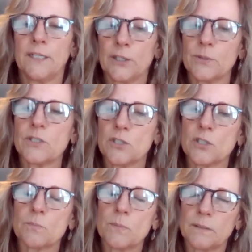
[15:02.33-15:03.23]
it's
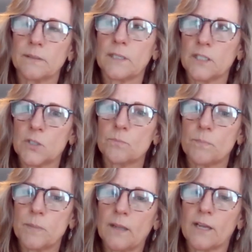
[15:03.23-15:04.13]

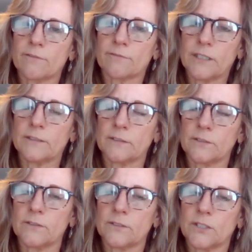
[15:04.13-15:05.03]
been a lot of fun
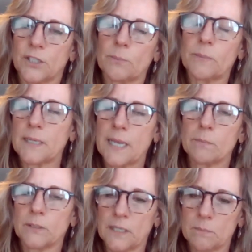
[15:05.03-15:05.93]
being
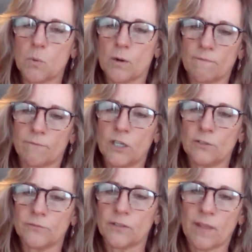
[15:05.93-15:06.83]
able to get more
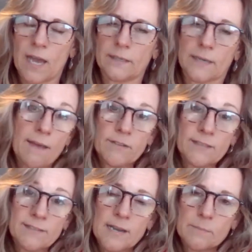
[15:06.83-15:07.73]
involved in that and
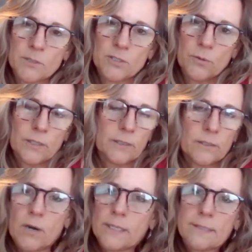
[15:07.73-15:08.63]
having the time to do it.
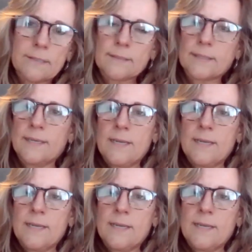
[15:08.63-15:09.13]
Honestly,